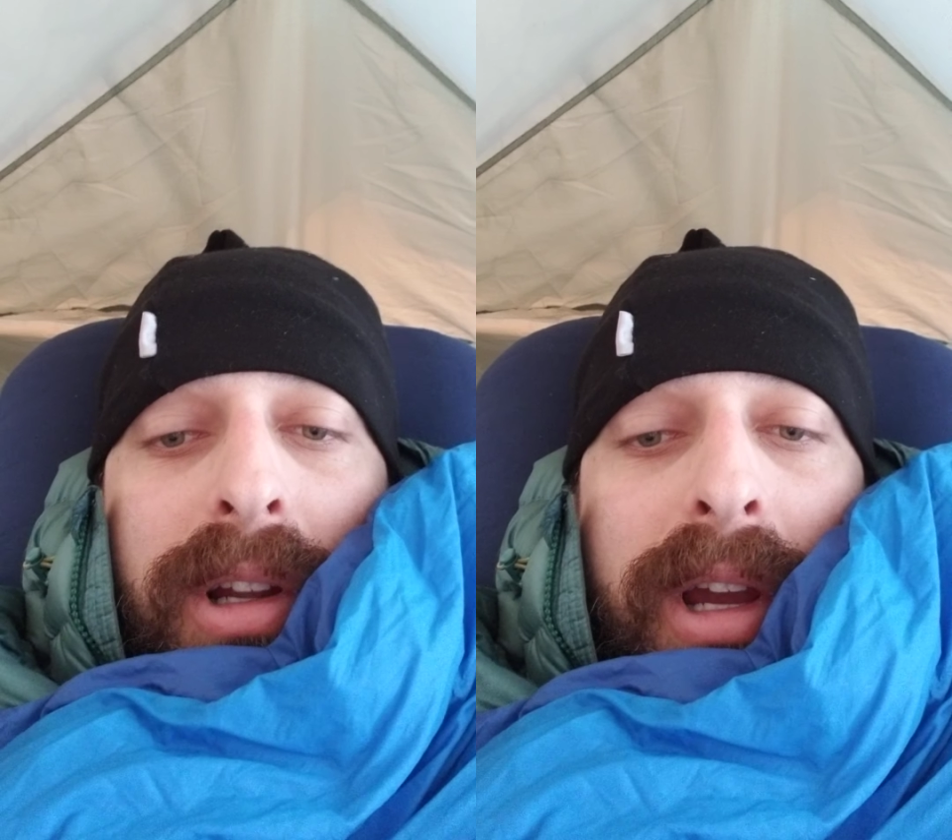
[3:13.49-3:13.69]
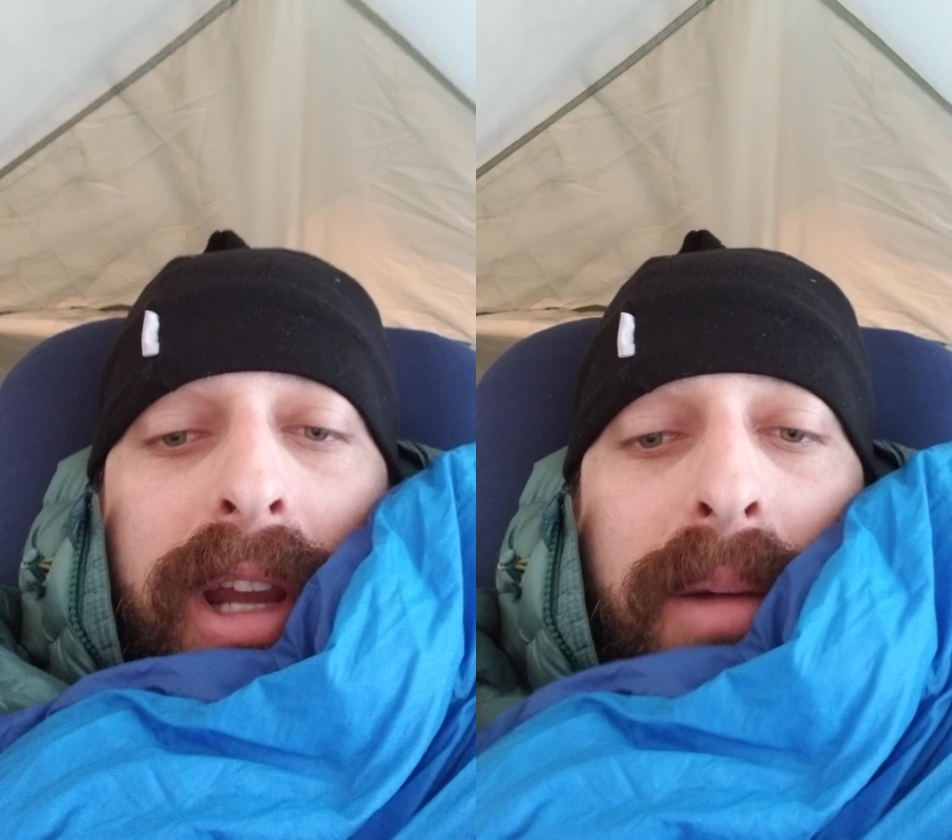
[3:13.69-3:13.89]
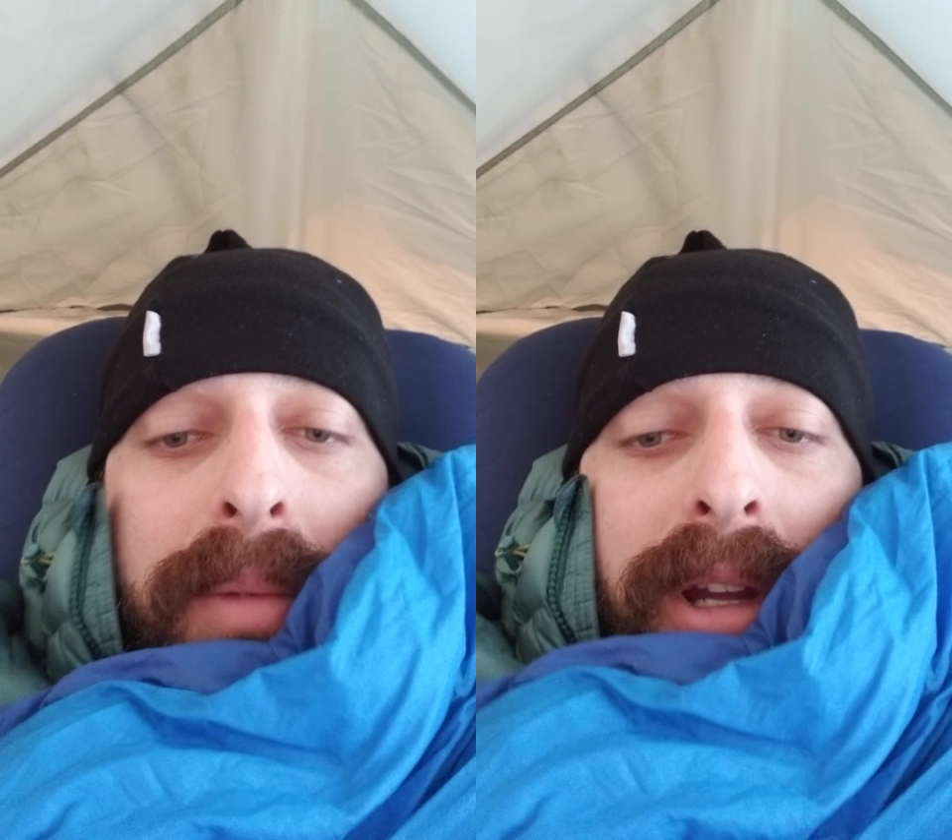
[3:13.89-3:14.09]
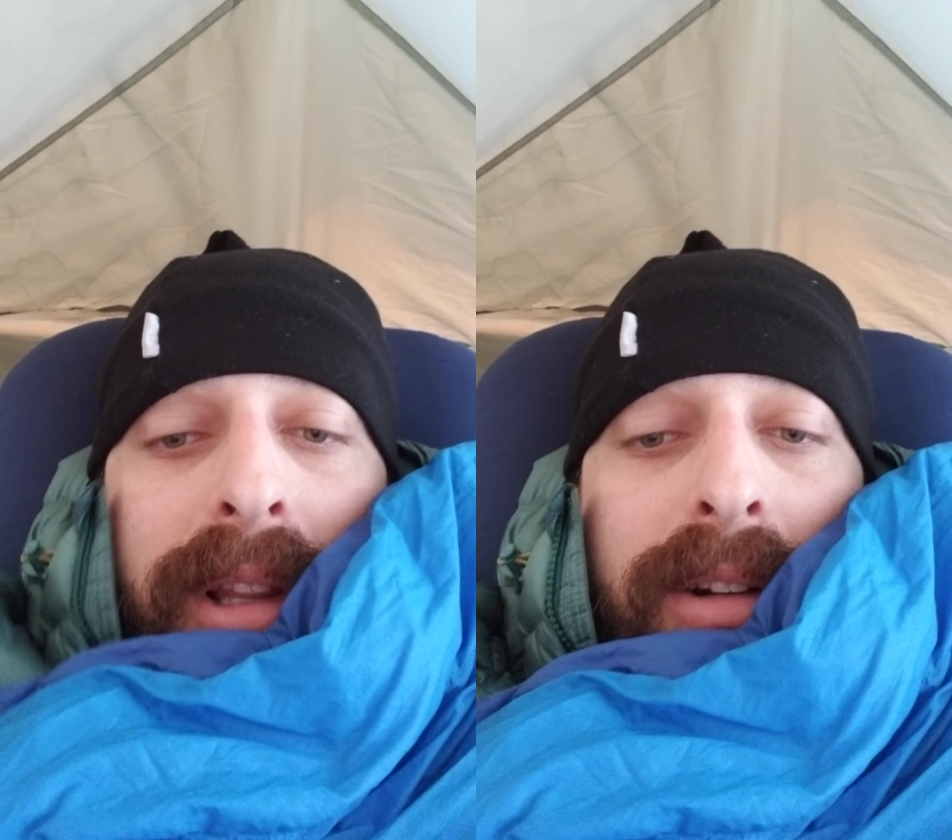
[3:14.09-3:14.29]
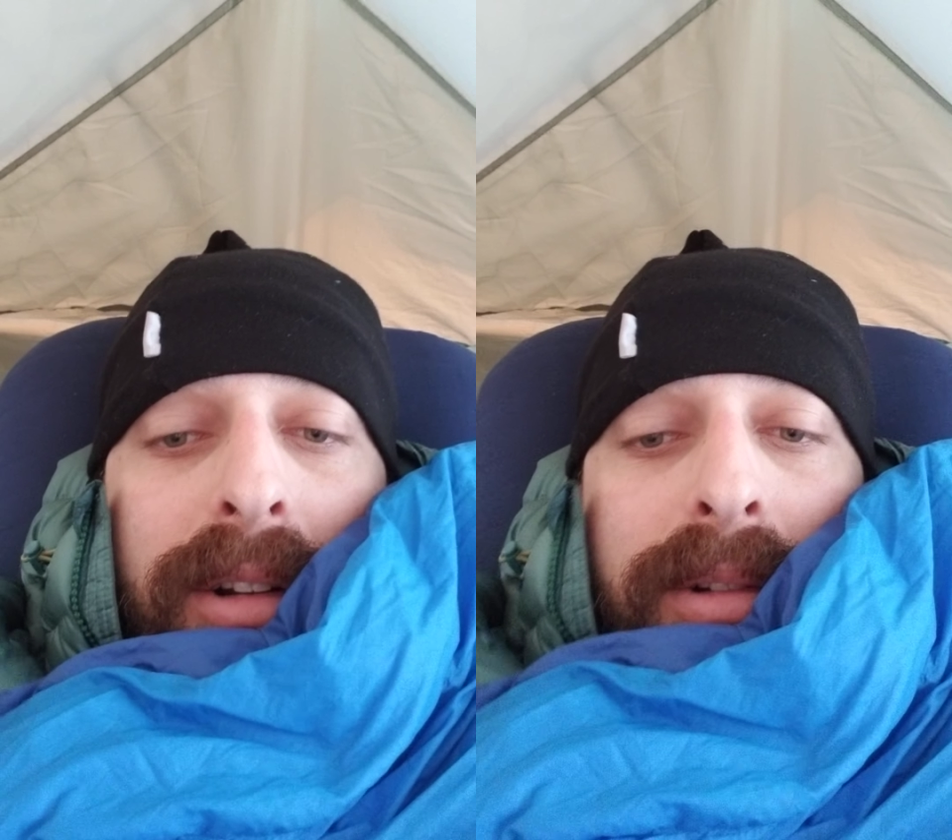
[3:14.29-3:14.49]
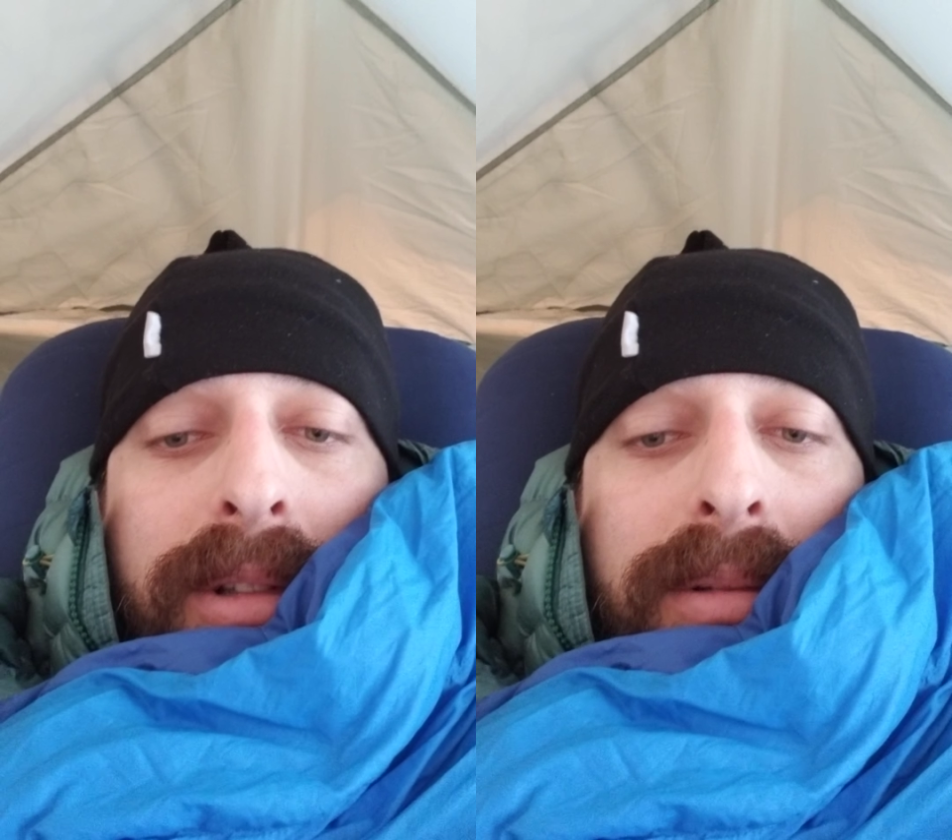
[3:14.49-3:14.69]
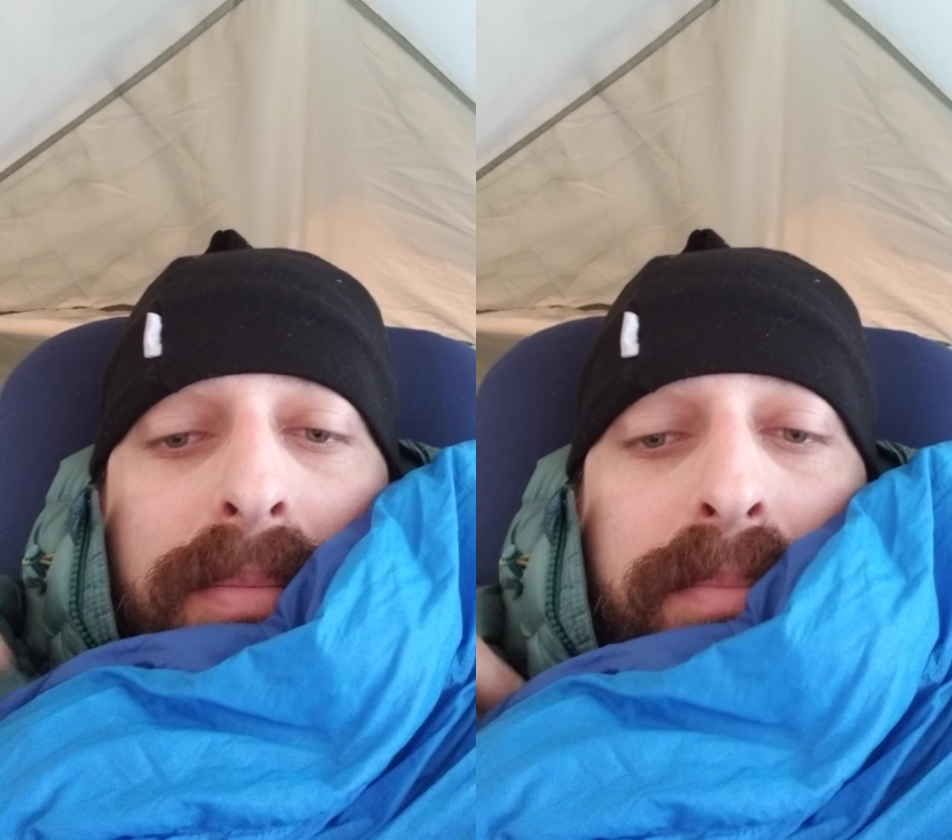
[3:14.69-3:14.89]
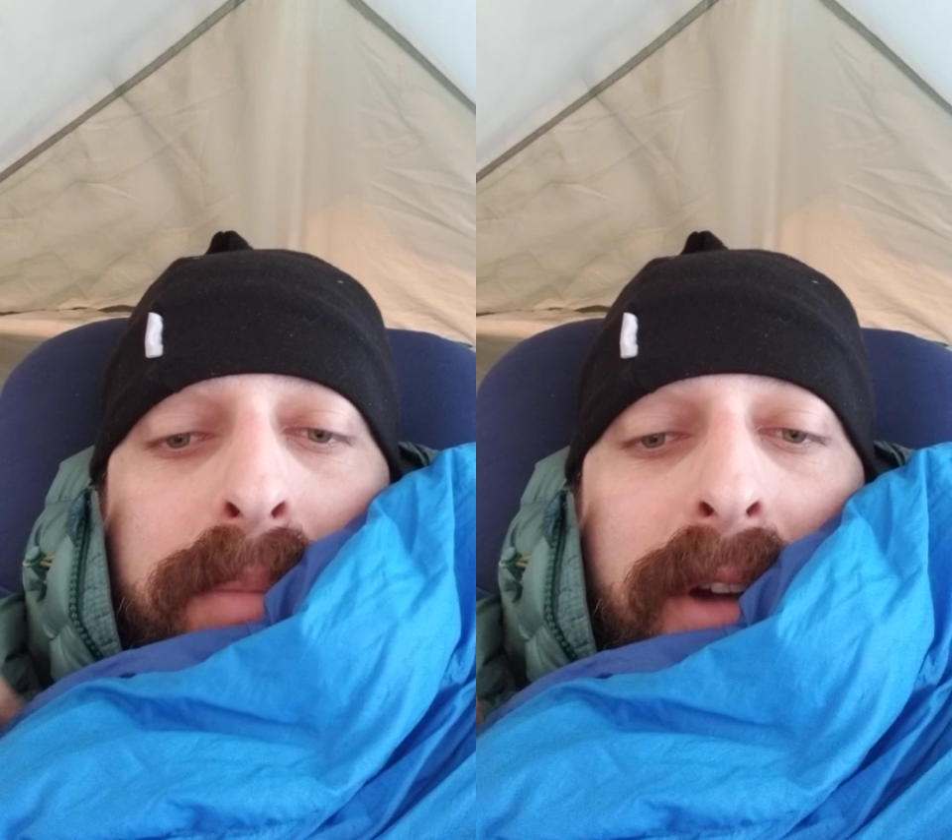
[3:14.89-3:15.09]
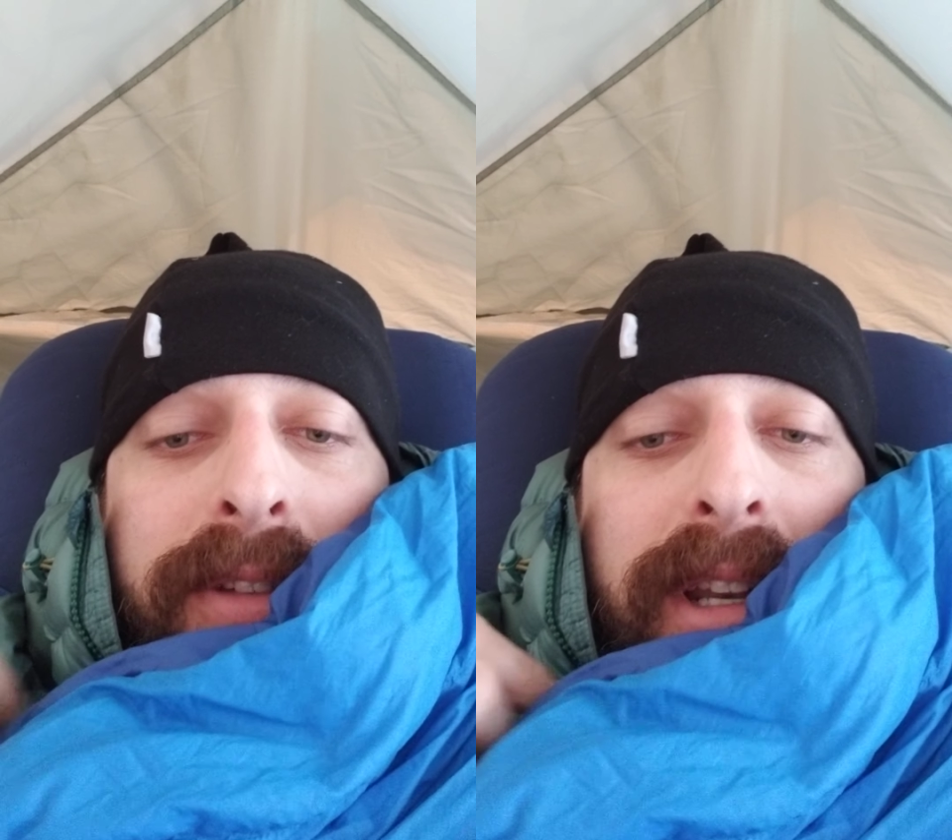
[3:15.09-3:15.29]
I got my little puffy